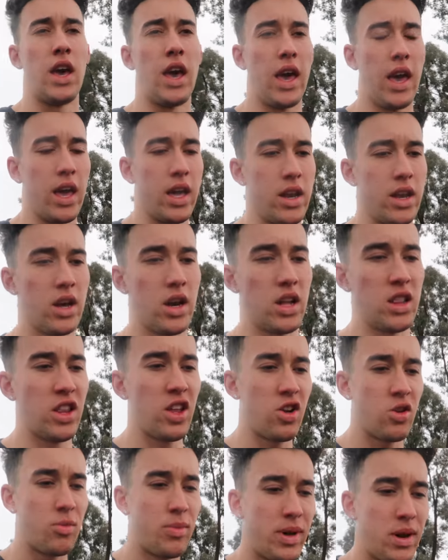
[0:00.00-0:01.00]
and a
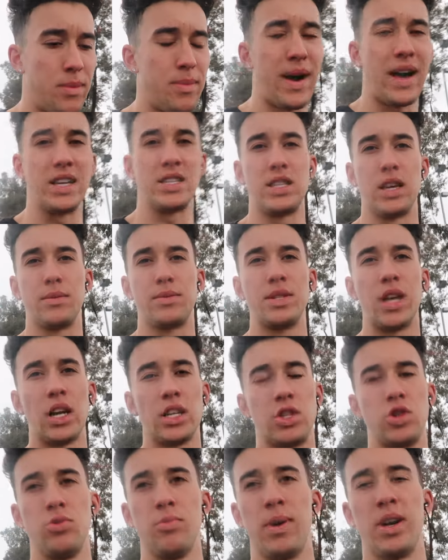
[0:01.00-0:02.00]
little bit of biceps,
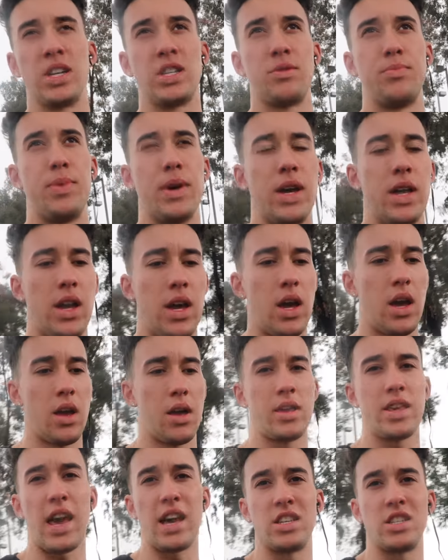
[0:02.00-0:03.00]
not too much, but uh,
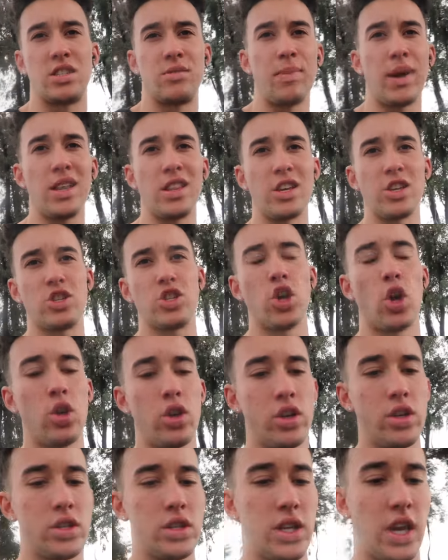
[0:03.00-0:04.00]
yeah, just mainly
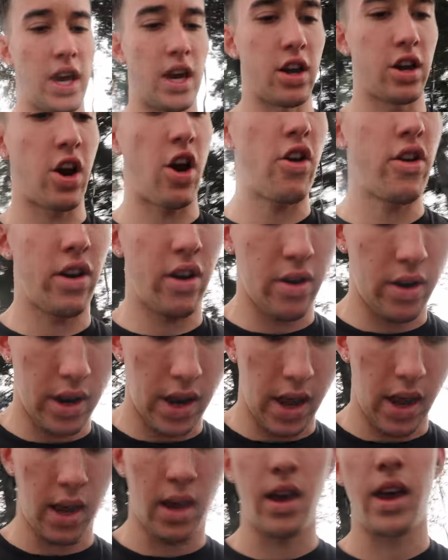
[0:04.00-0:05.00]
shoulders and cardio
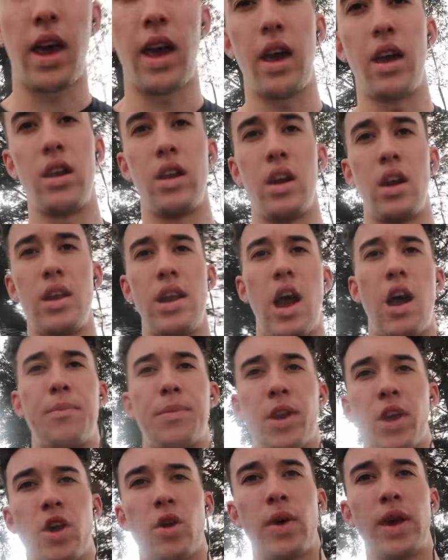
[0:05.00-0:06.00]
today, and uh, now I'm
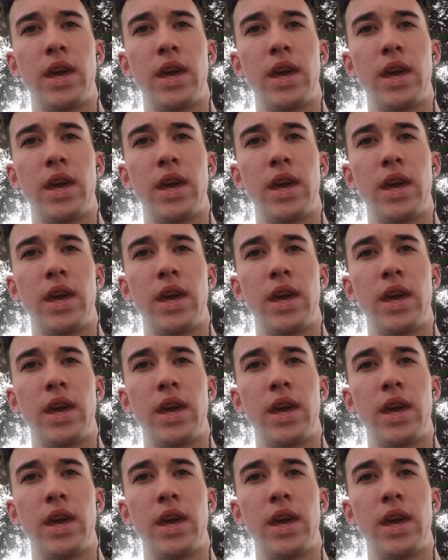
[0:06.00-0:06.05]
gonna go